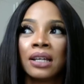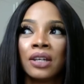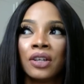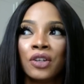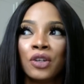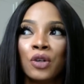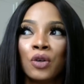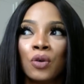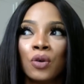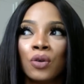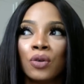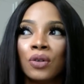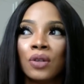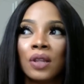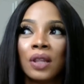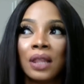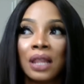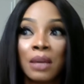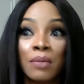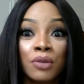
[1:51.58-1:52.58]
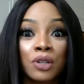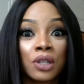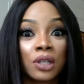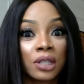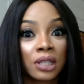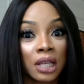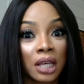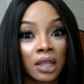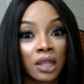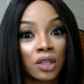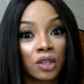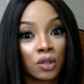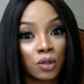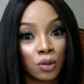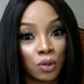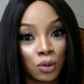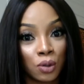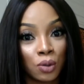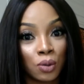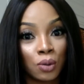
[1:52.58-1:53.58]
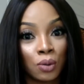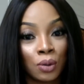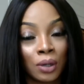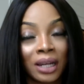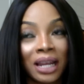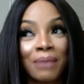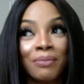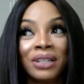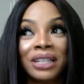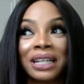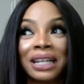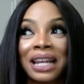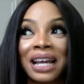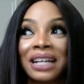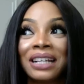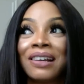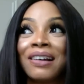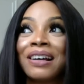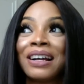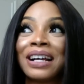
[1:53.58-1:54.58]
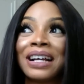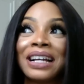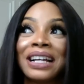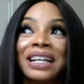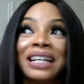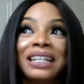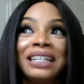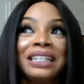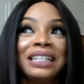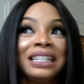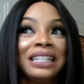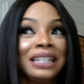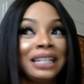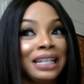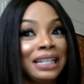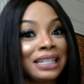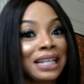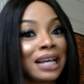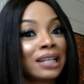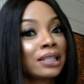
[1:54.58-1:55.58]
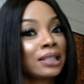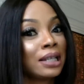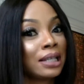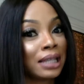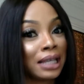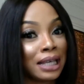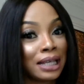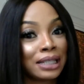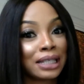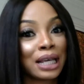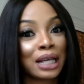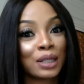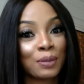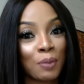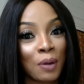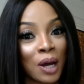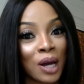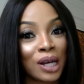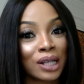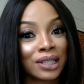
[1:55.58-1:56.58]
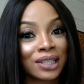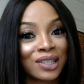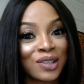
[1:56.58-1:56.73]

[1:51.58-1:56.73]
let me just say this to you, climbing the ladder, it's actually the easiest part.